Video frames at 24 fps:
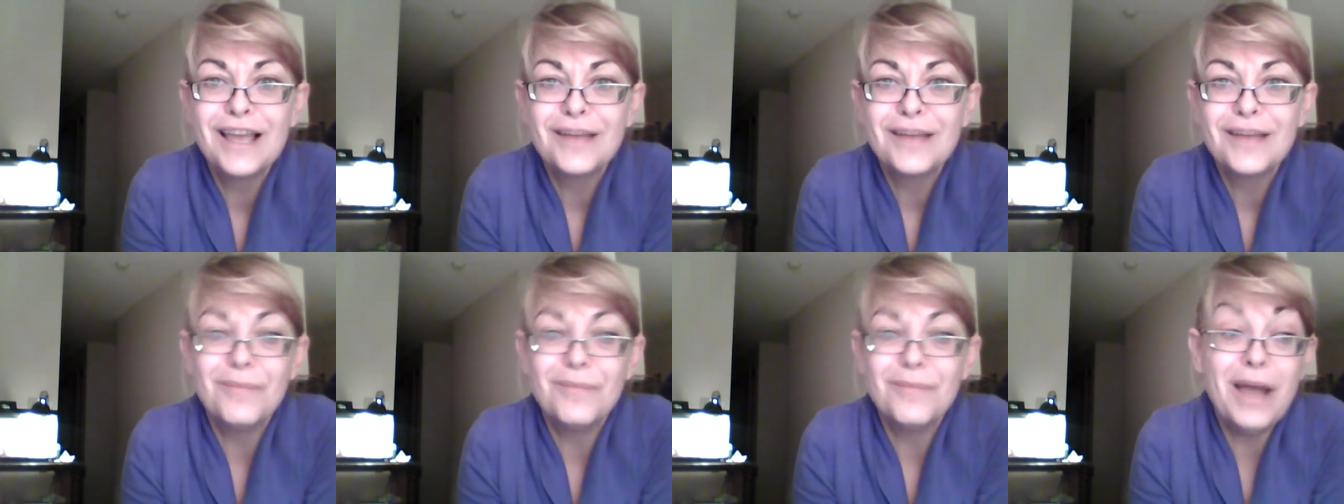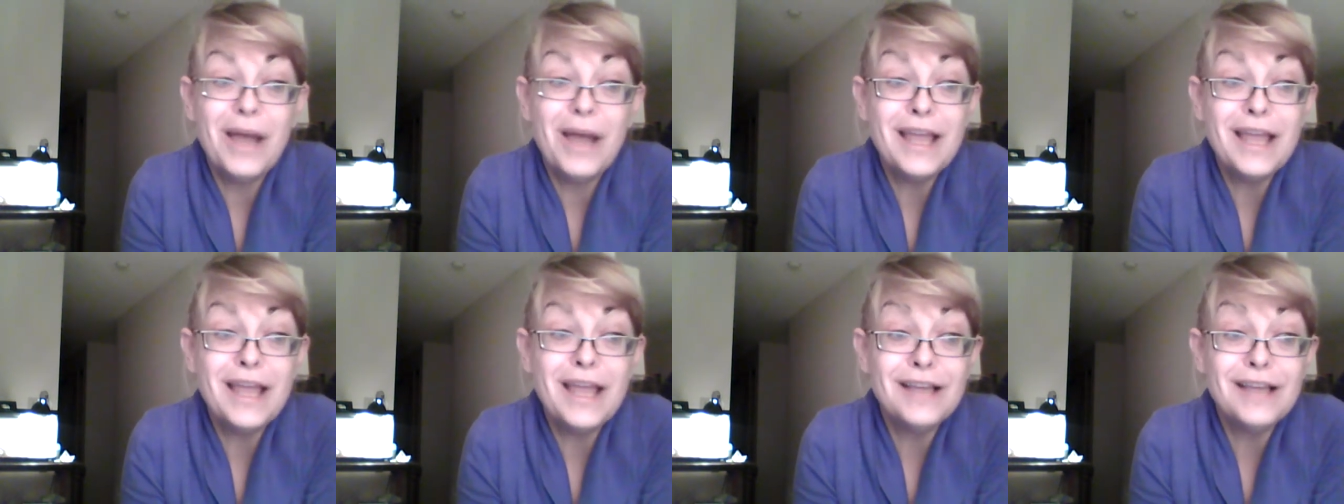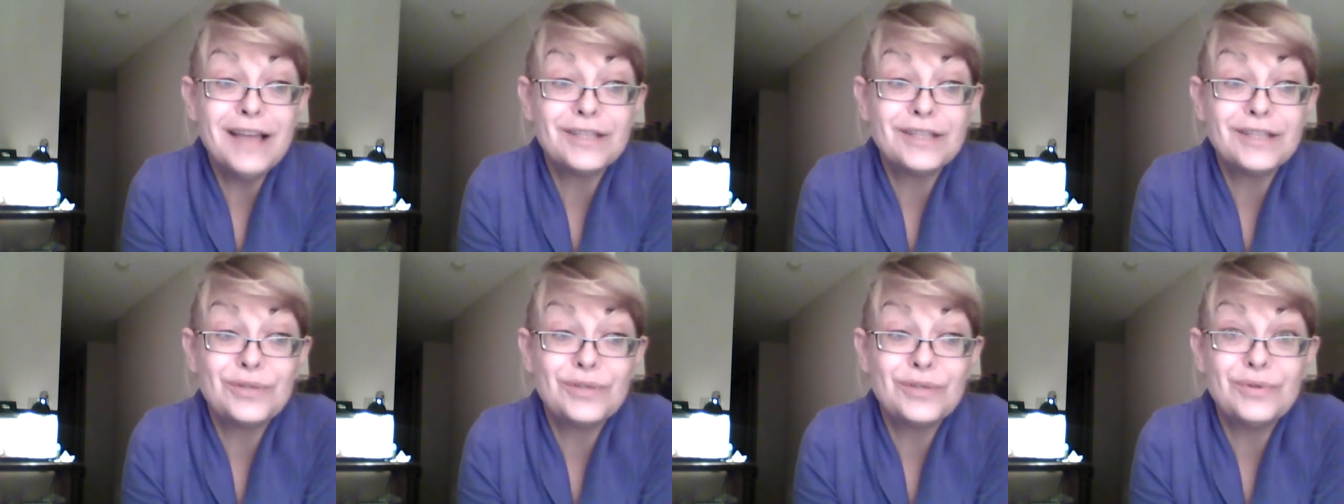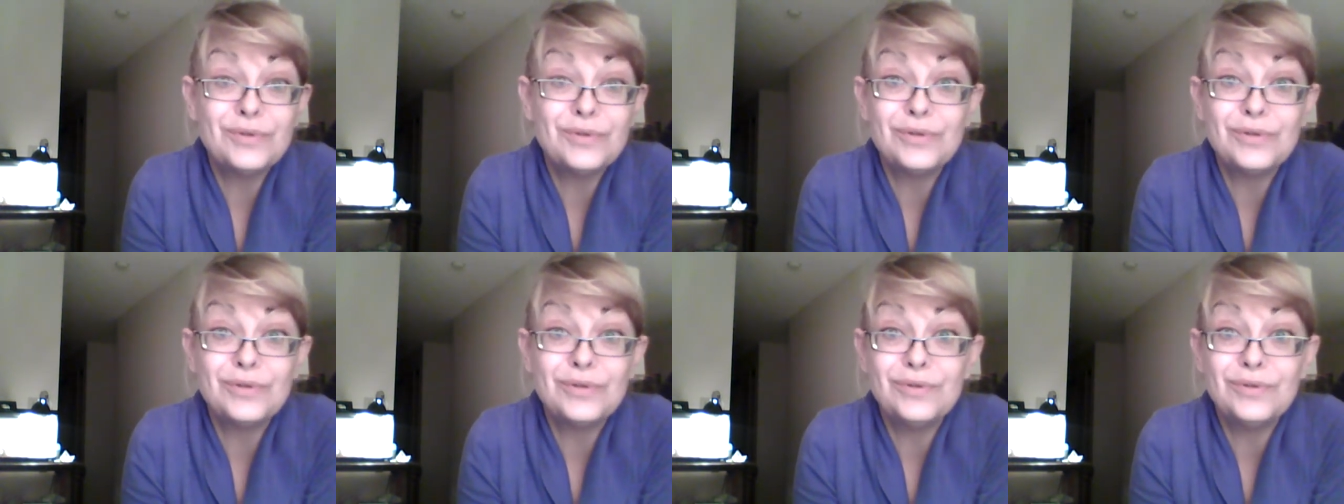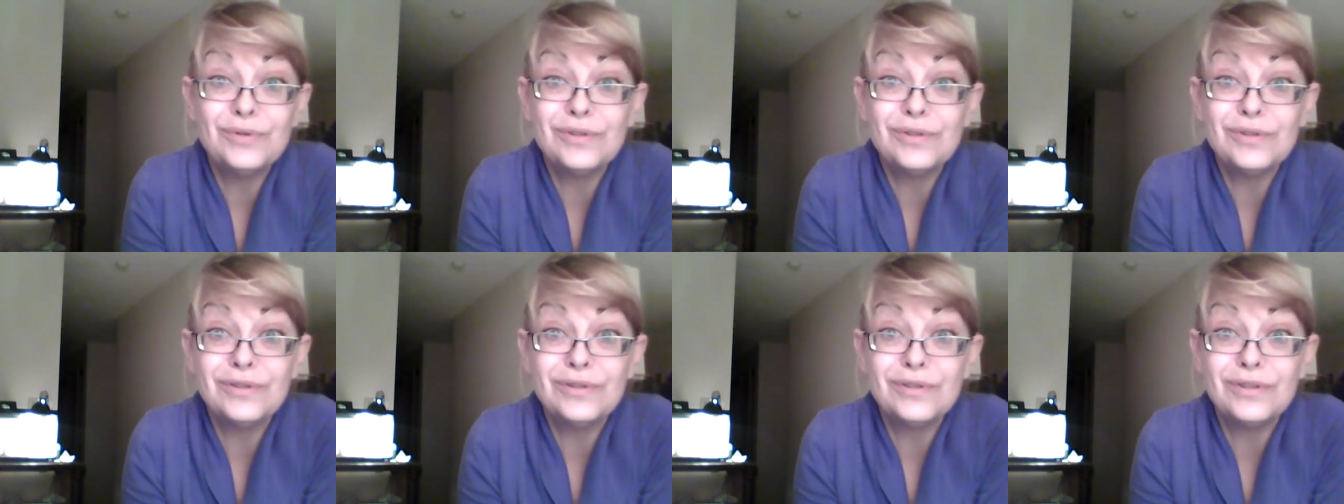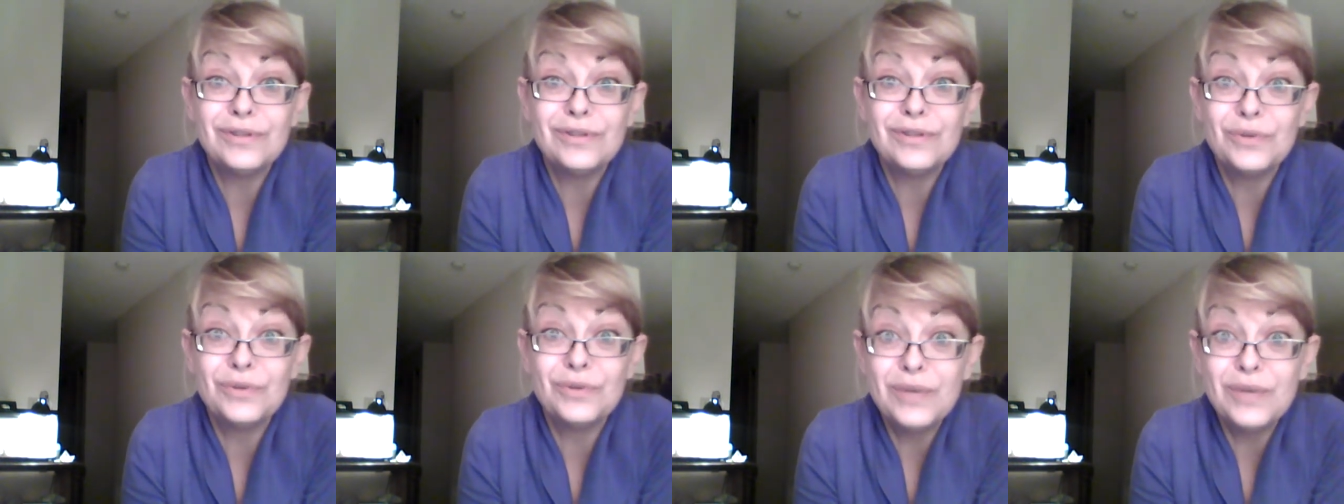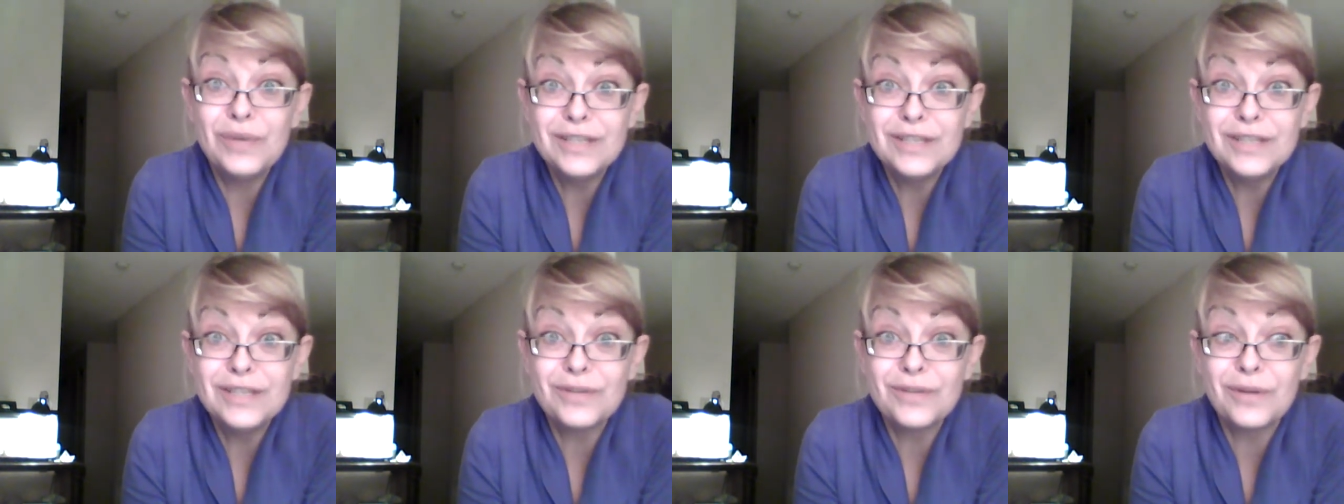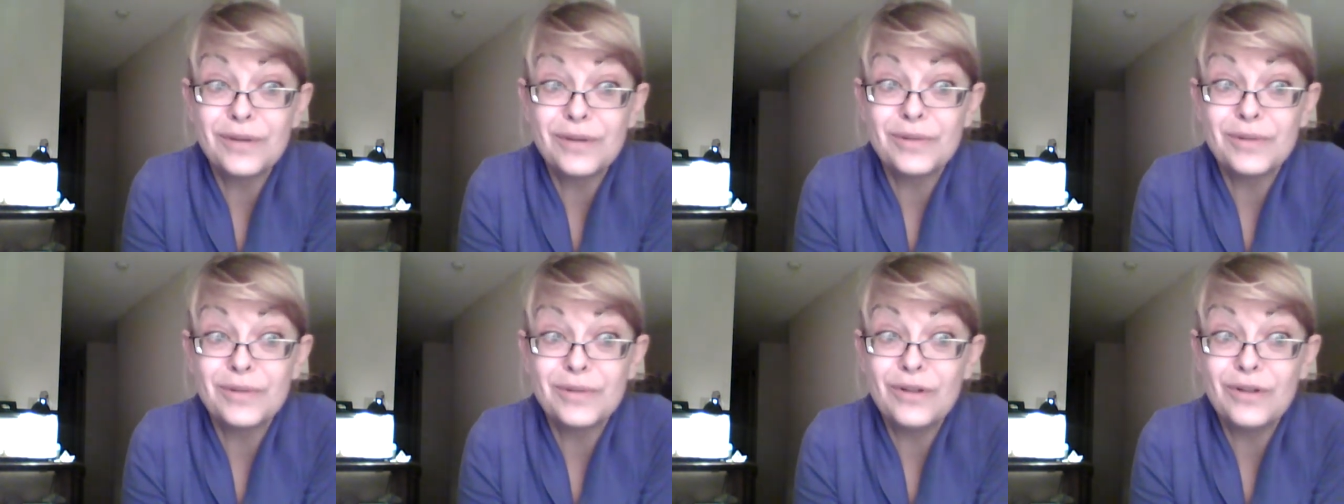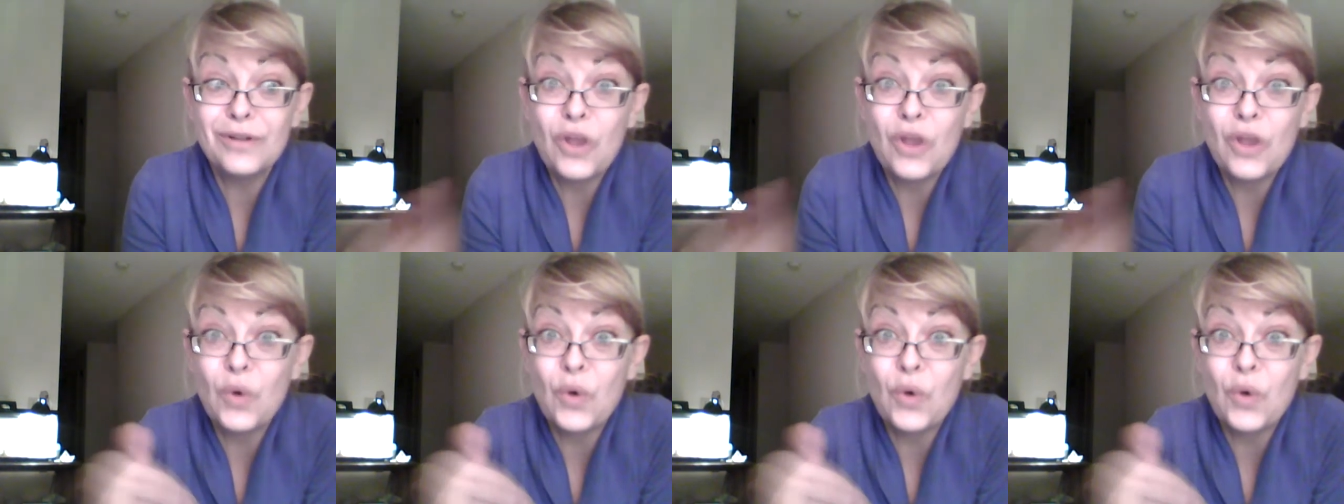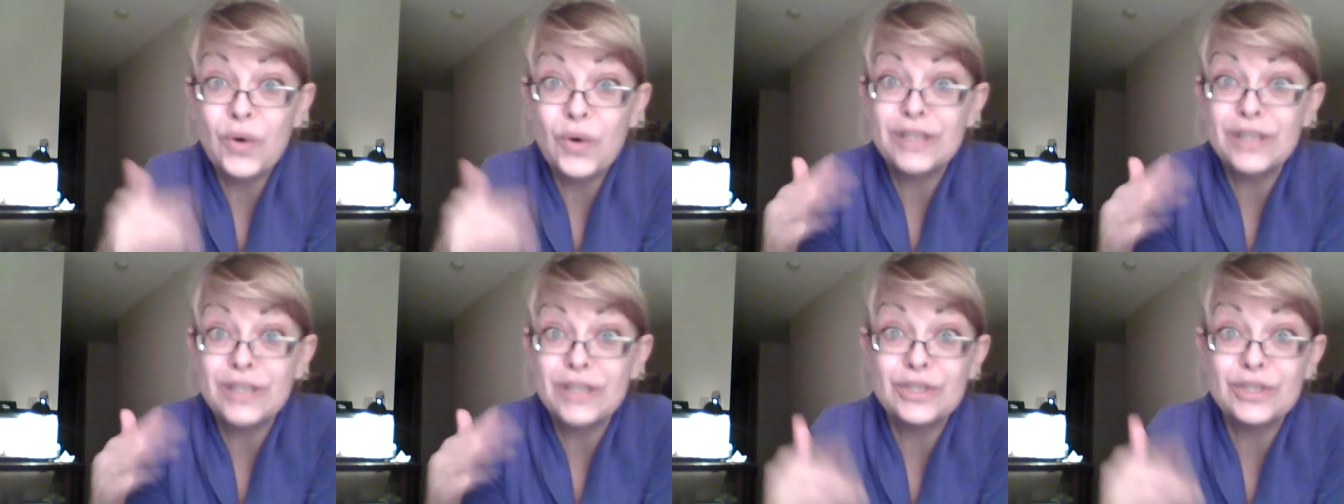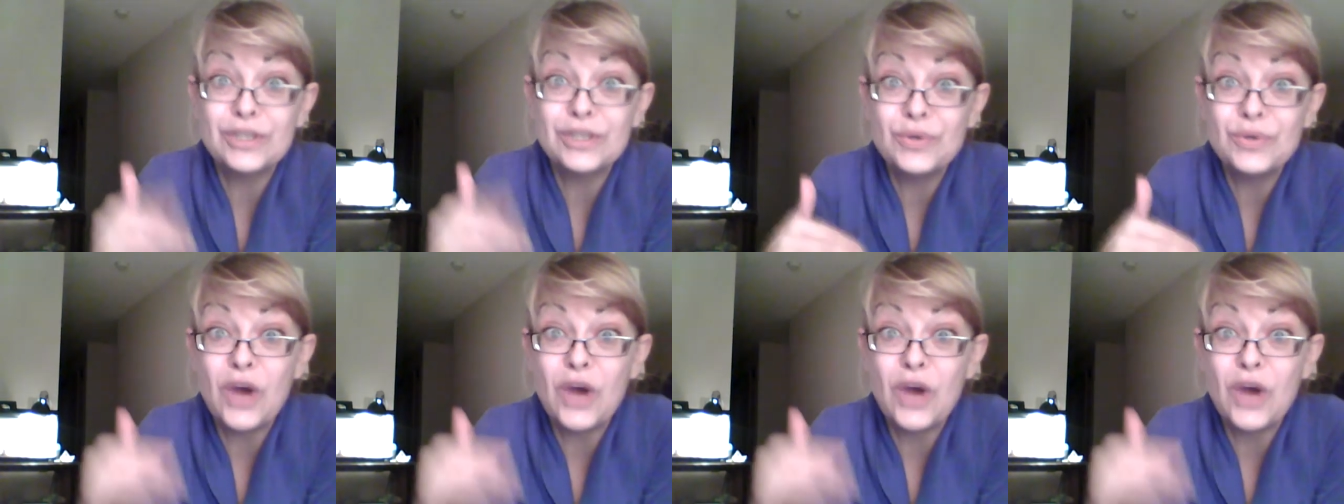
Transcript: my ex who who who is a criminal according to